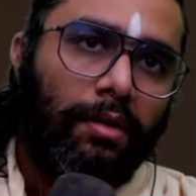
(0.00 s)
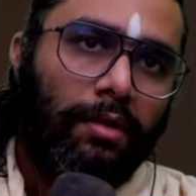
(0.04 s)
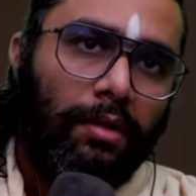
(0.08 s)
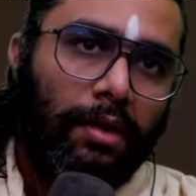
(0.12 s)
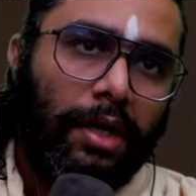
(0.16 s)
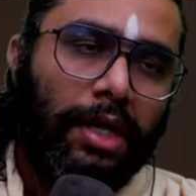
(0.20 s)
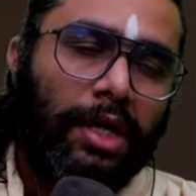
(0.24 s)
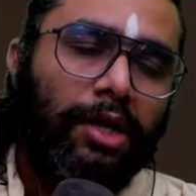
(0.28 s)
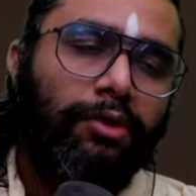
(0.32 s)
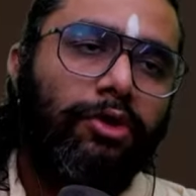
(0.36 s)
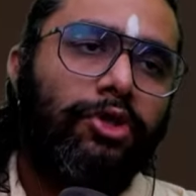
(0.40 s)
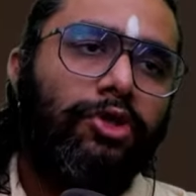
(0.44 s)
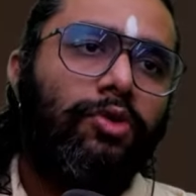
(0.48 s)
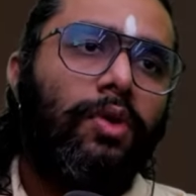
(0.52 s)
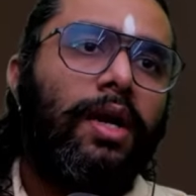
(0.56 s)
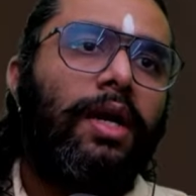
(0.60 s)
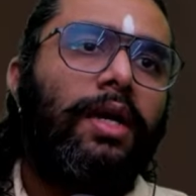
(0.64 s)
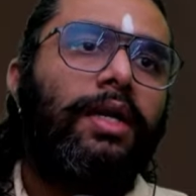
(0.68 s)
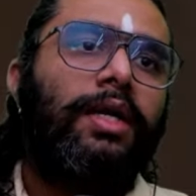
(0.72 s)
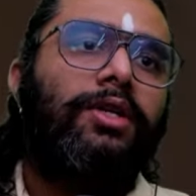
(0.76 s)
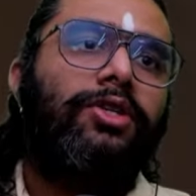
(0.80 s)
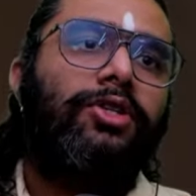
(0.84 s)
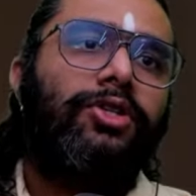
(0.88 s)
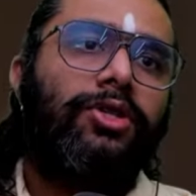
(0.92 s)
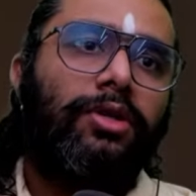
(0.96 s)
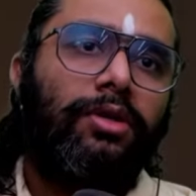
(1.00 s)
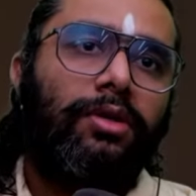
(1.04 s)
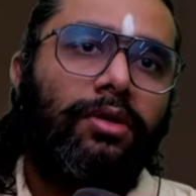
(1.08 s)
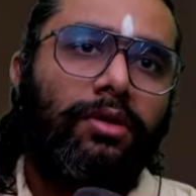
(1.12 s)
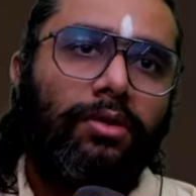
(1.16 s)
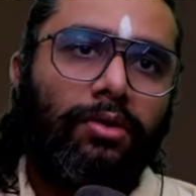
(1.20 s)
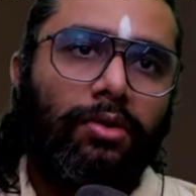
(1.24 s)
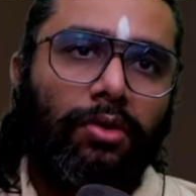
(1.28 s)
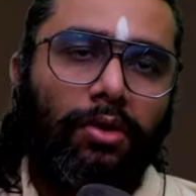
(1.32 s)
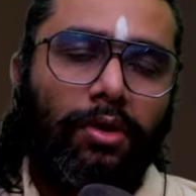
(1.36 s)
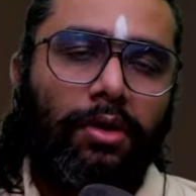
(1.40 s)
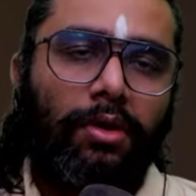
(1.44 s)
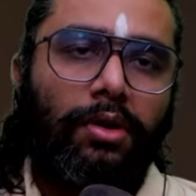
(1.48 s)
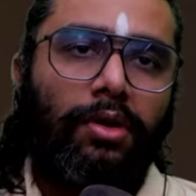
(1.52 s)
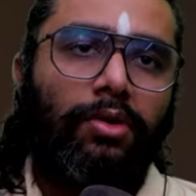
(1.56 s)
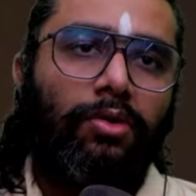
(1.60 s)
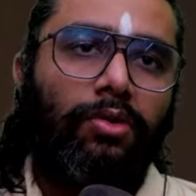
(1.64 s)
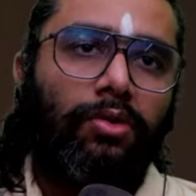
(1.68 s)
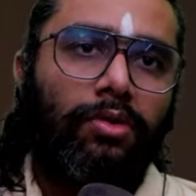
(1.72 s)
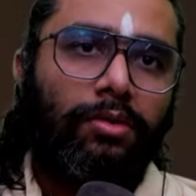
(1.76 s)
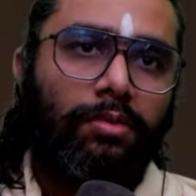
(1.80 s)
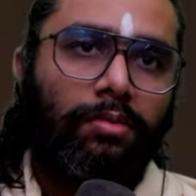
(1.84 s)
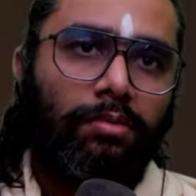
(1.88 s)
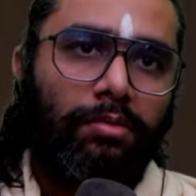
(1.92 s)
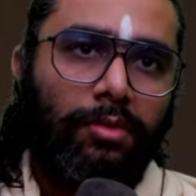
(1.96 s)
Individual attention or
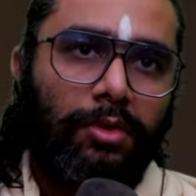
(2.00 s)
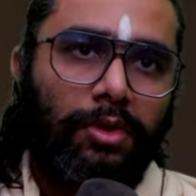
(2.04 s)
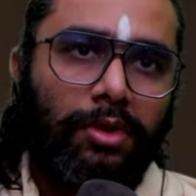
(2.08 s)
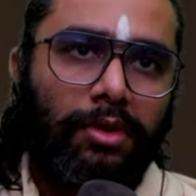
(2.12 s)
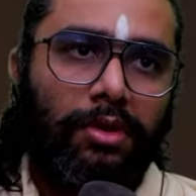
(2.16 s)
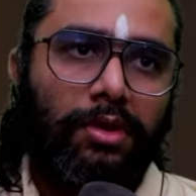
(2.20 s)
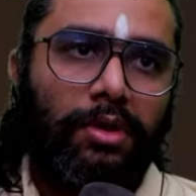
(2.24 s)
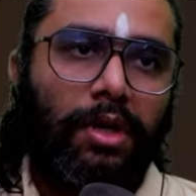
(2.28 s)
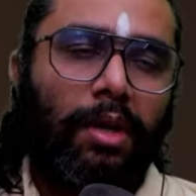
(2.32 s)
the